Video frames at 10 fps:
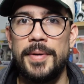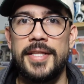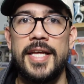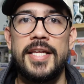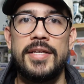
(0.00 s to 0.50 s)
And
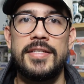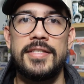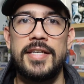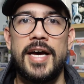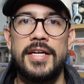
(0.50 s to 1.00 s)
then they
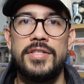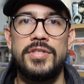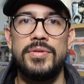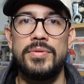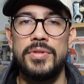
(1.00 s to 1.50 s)
decided
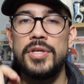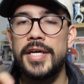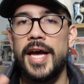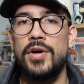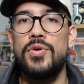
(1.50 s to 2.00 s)
to look
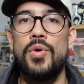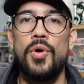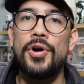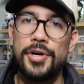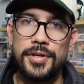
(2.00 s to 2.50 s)
at who
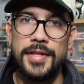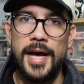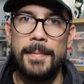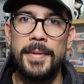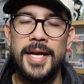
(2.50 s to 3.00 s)
ordered
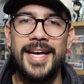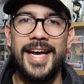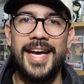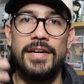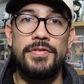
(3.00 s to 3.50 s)
them.
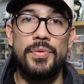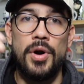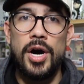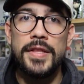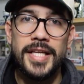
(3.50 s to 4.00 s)
And if you were
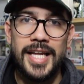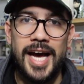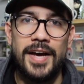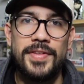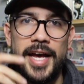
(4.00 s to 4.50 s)
on the
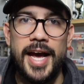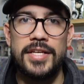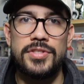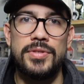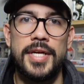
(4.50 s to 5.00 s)
live, they
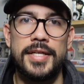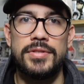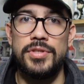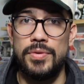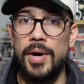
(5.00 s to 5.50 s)
asked you, like,
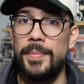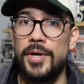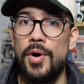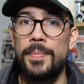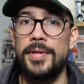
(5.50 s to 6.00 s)
do you want me to
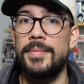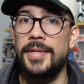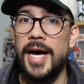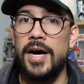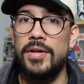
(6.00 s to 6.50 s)
open them
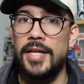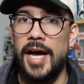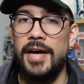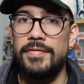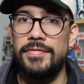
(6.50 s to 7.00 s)
now
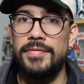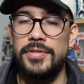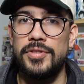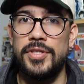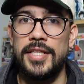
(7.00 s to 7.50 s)
live? And
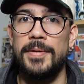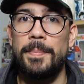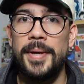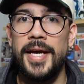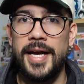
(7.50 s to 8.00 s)
you get to
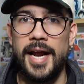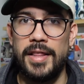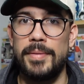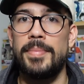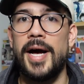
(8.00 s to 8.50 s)
pick out
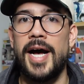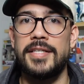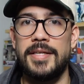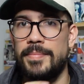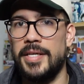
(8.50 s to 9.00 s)
of the
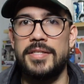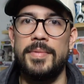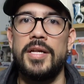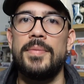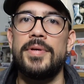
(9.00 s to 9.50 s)
box. They mix them
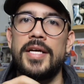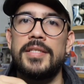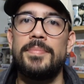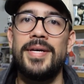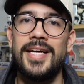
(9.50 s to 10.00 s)
all up. You get
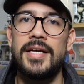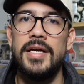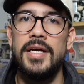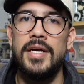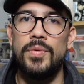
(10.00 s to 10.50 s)
to pick
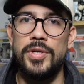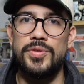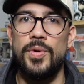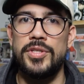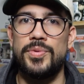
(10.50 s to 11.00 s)
which
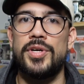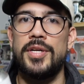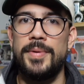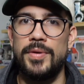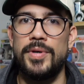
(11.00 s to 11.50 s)
ones were going
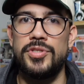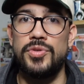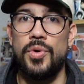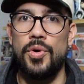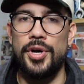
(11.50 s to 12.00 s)
to be the ones
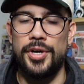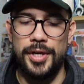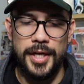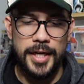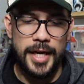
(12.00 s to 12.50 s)
you ordered.
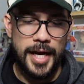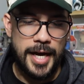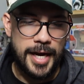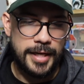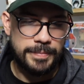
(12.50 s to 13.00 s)

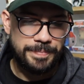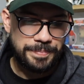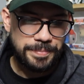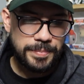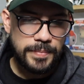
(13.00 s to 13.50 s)
And
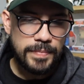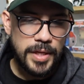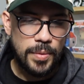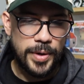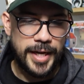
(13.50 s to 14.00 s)

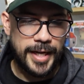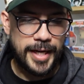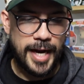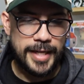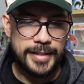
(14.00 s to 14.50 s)
when it
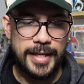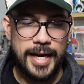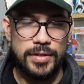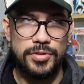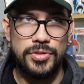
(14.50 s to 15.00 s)
got
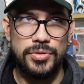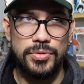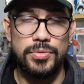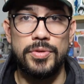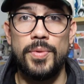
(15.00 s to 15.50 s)
down
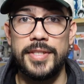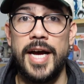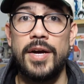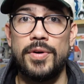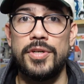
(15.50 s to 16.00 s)
to the ones
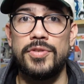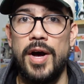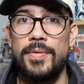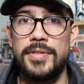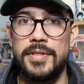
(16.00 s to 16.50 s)
I ordered, so
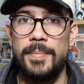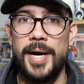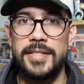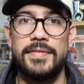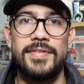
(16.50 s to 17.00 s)
a
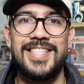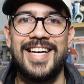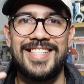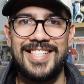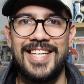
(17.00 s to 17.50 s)
box obviously
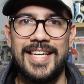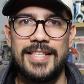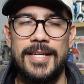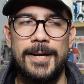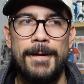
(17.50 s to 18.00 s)
has 6
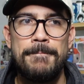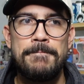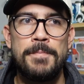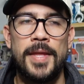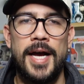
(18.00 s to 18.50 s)
in it.
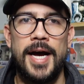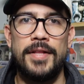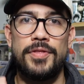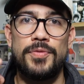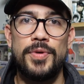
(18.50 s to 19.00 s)

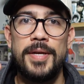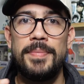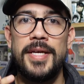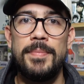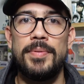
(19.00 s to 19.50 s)
3
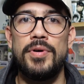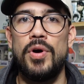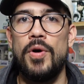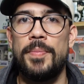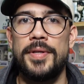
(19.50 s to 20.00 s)
people
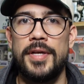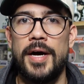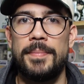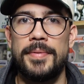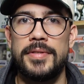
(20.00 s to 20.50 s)
opened
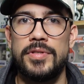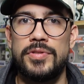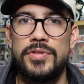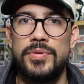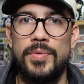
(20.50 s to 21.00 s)
up. So
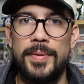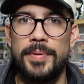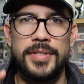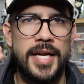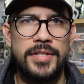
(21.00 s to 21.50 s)
one
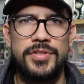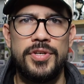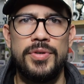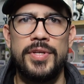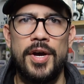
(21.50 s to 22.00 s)
person had
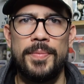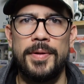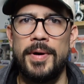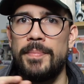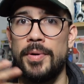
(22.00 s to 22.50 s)
2. They opened
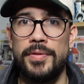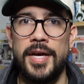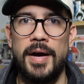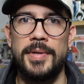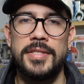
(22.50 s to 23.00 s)
them up, both
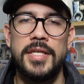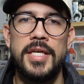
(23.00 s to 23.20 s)
commons.